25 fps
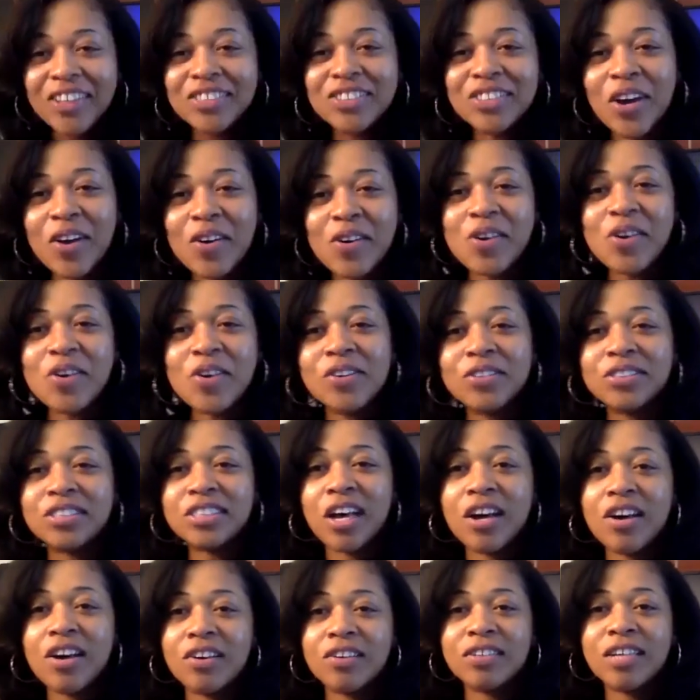so, cool
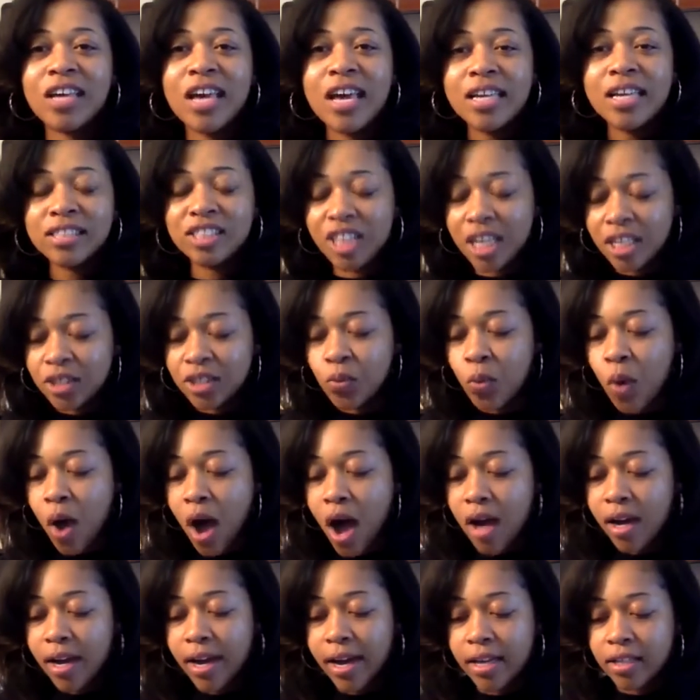so just
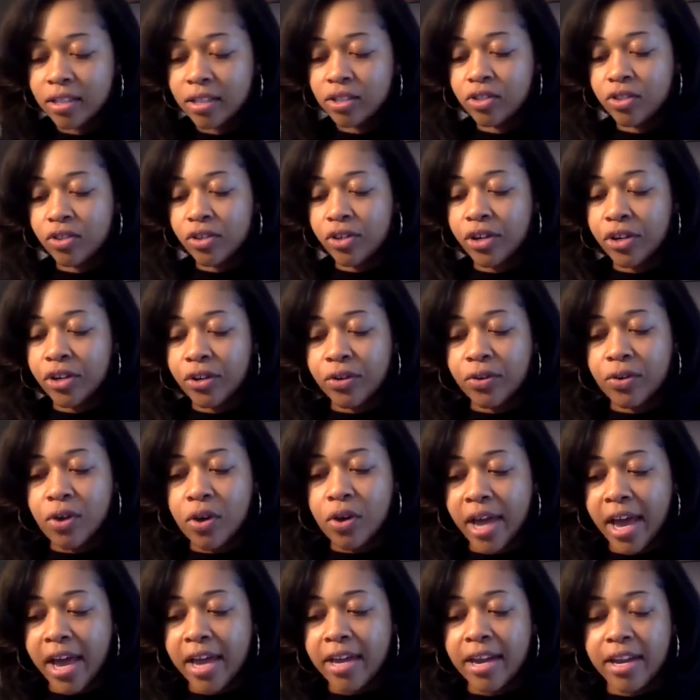walk us through
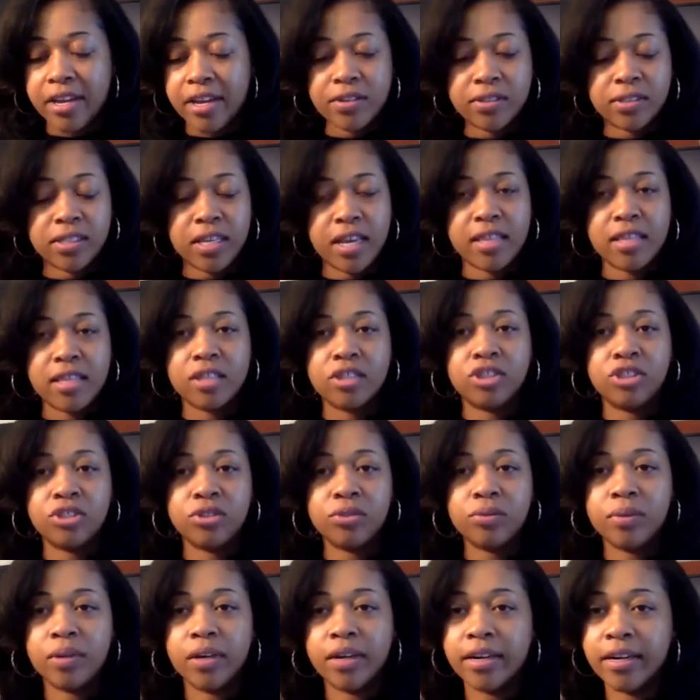okay now you said that
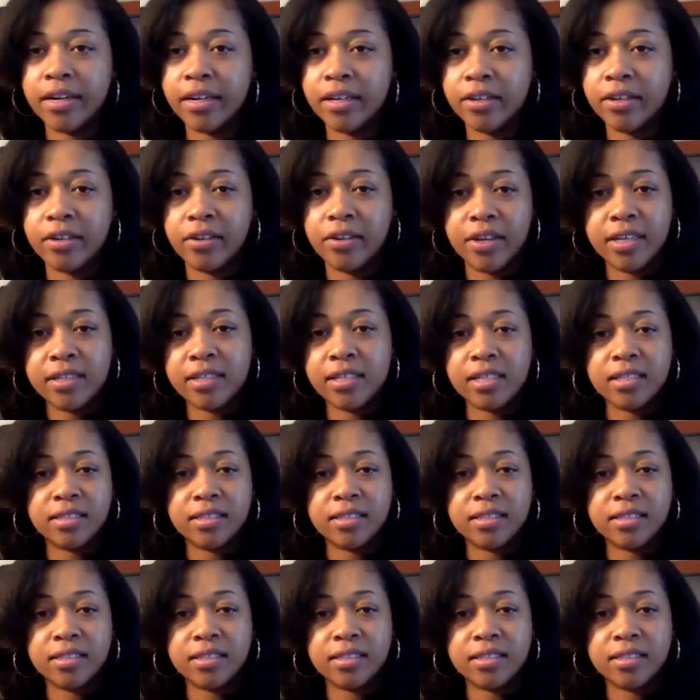you were you know in the